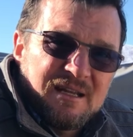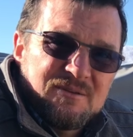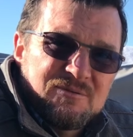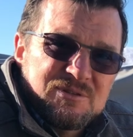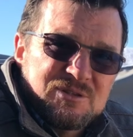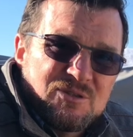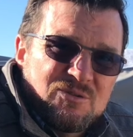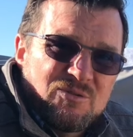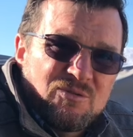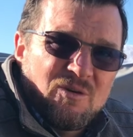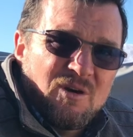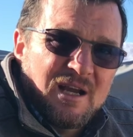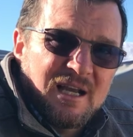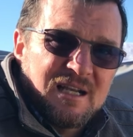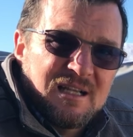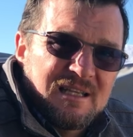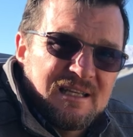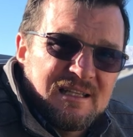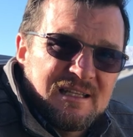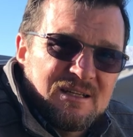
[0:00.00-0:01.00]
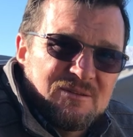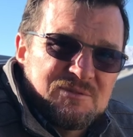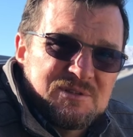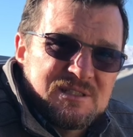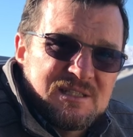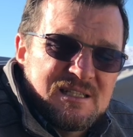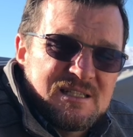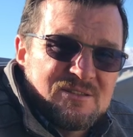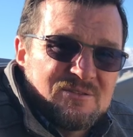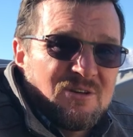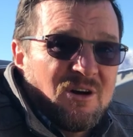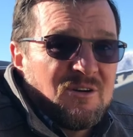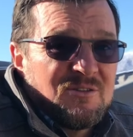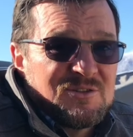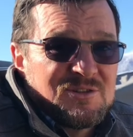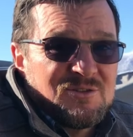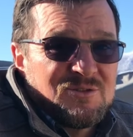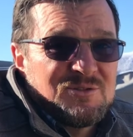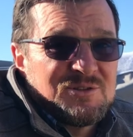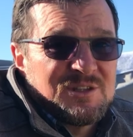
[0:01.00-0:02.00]
It was quite clear that it was diesel.
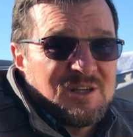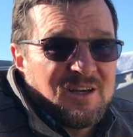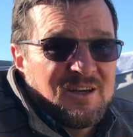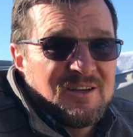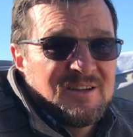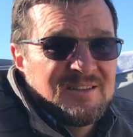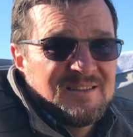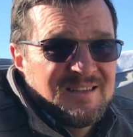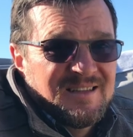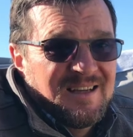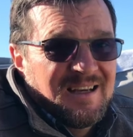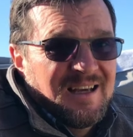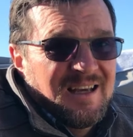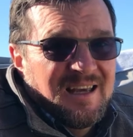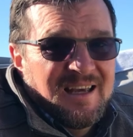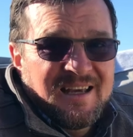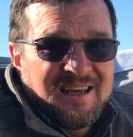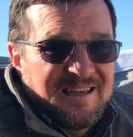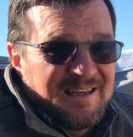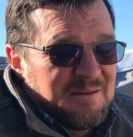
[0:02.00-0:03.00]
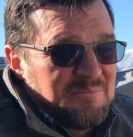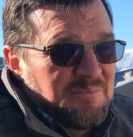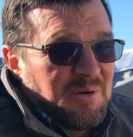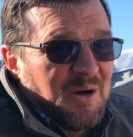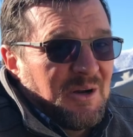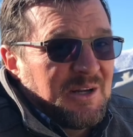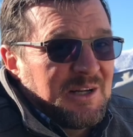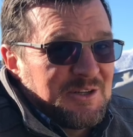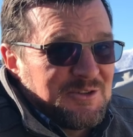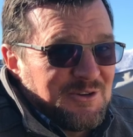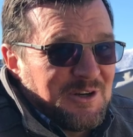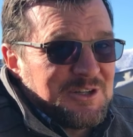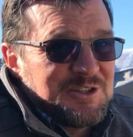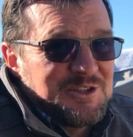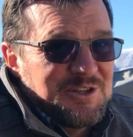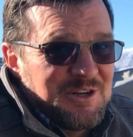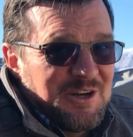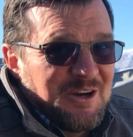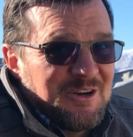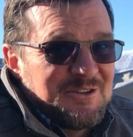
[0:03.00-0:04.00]
Also, in boating, trust
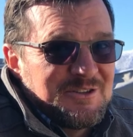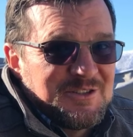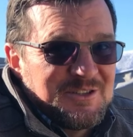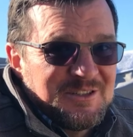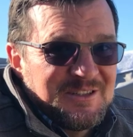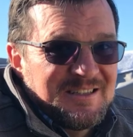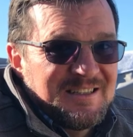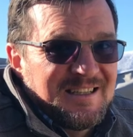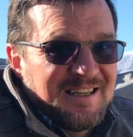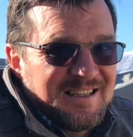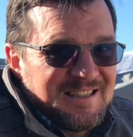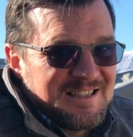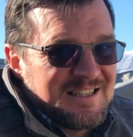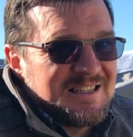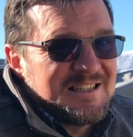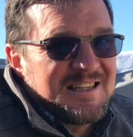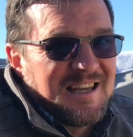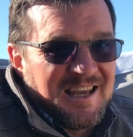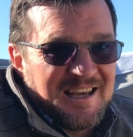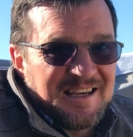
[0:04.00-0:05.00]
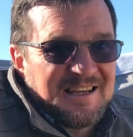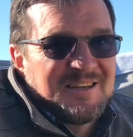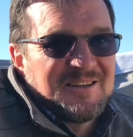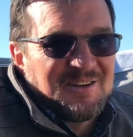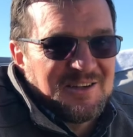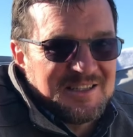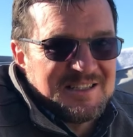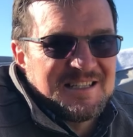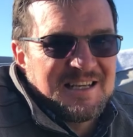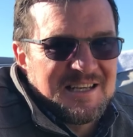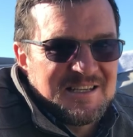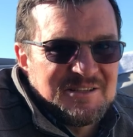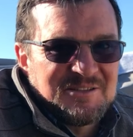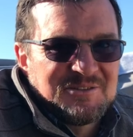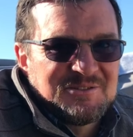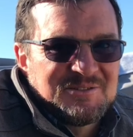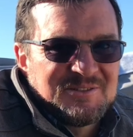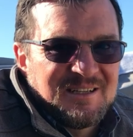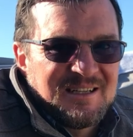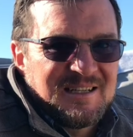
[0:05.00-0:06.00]
your nose. It stank like
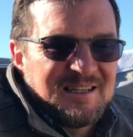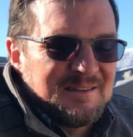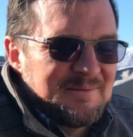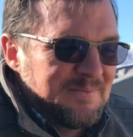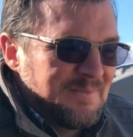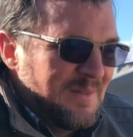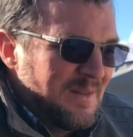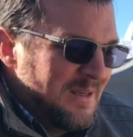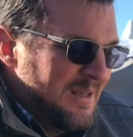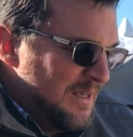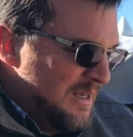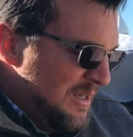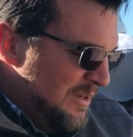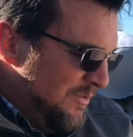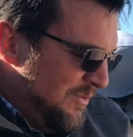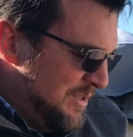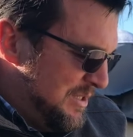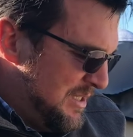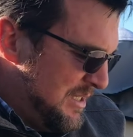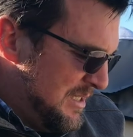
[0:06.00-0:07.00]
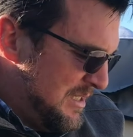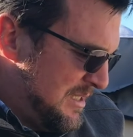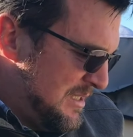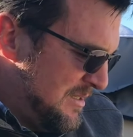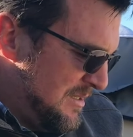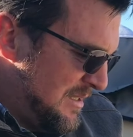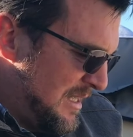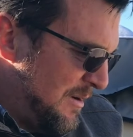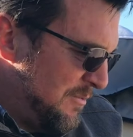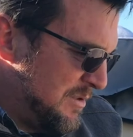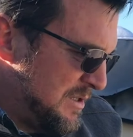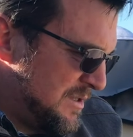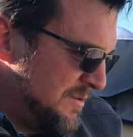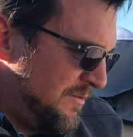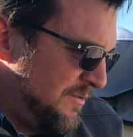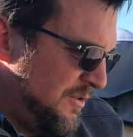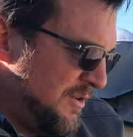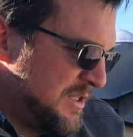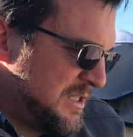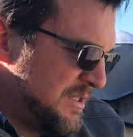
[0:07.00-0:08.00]
diesel, that was the
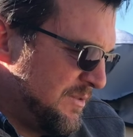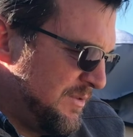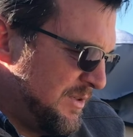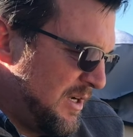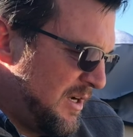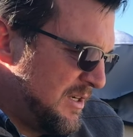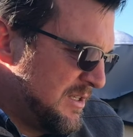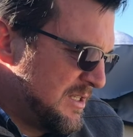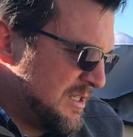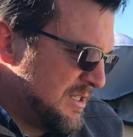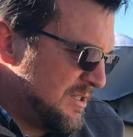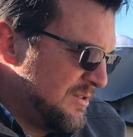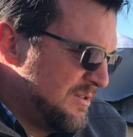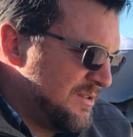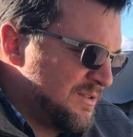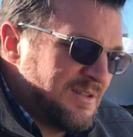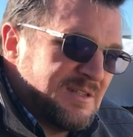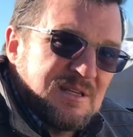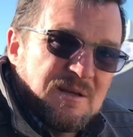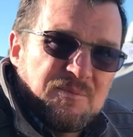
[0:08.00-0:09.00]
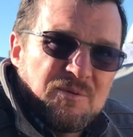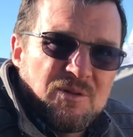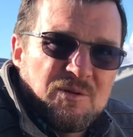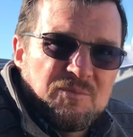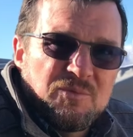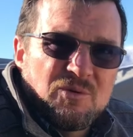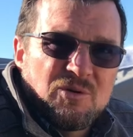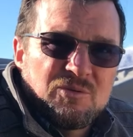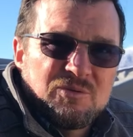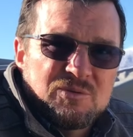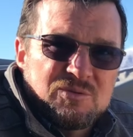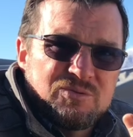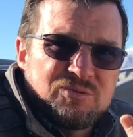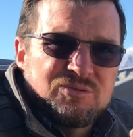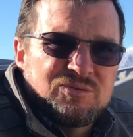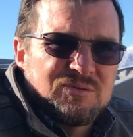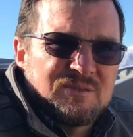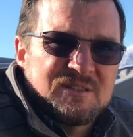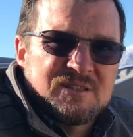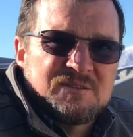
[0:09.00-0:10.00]
first thing we noticed as soon as you step on the board. Was
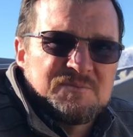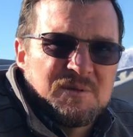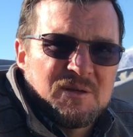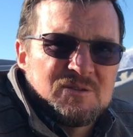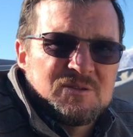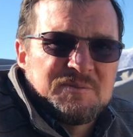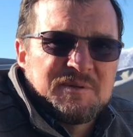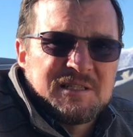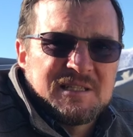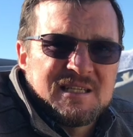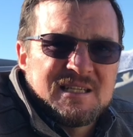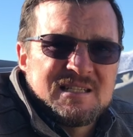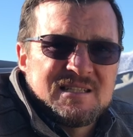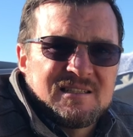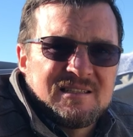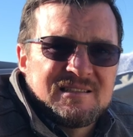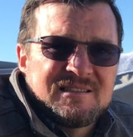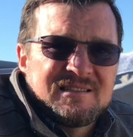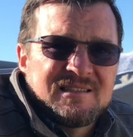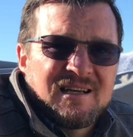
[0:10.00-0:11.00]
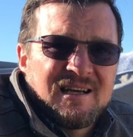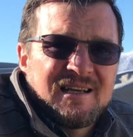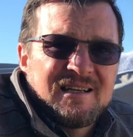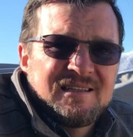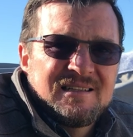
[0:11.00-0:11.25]
it smells a bit diesely today.